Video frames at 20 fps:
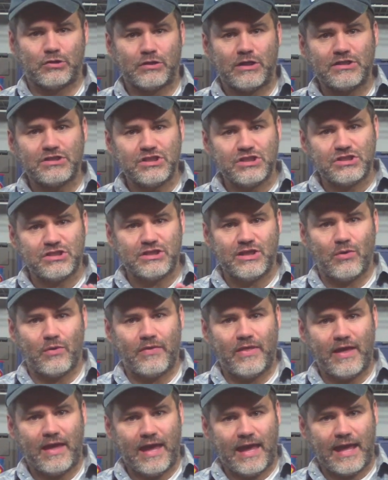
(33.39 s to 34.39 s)
So let's just deal
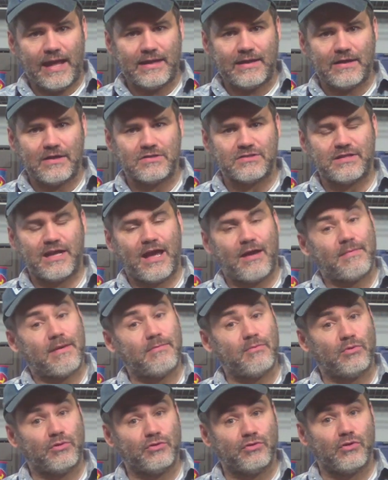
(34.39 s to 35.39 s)
with handguns now.
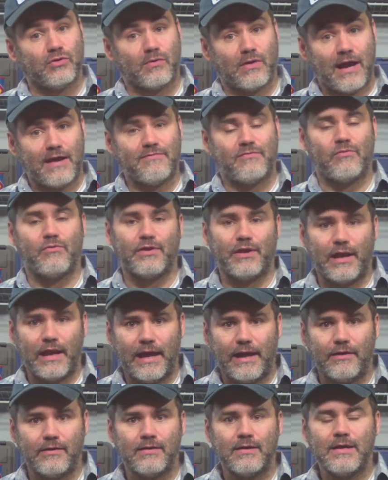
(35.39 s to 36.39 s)
Maybe we'll do a rifle one
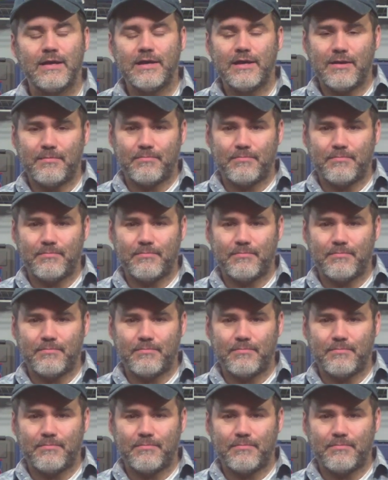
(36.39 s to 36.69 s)
later.